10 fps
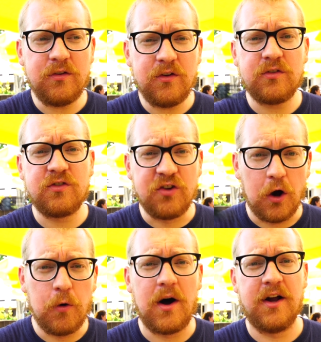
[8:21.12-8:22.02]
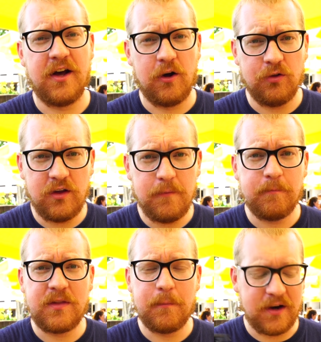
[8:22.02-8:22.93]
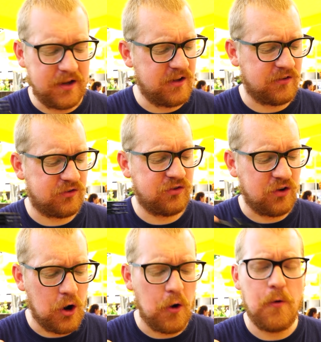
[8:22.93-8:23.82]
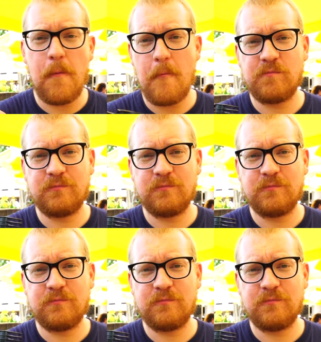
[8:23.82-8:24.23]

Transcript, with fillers: This is so unhealthy, but it is so